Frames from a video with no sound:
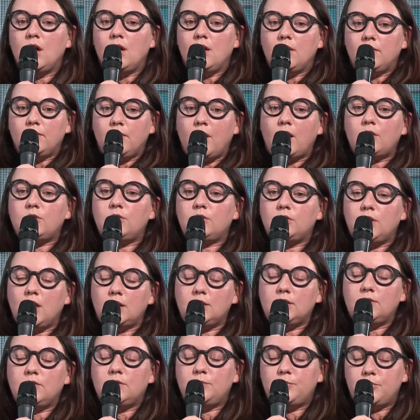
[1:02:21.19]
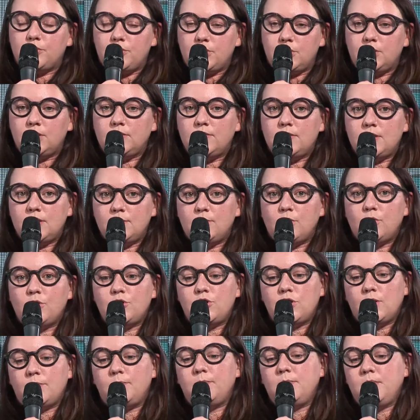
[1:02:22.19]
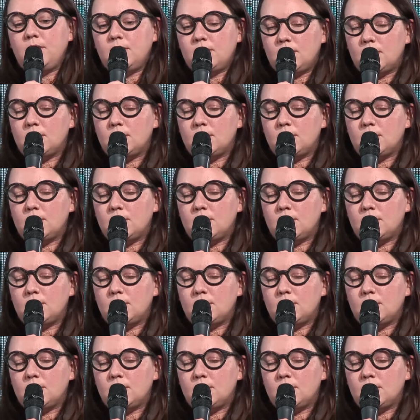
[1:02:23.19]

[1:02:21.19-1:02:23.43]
After one large project,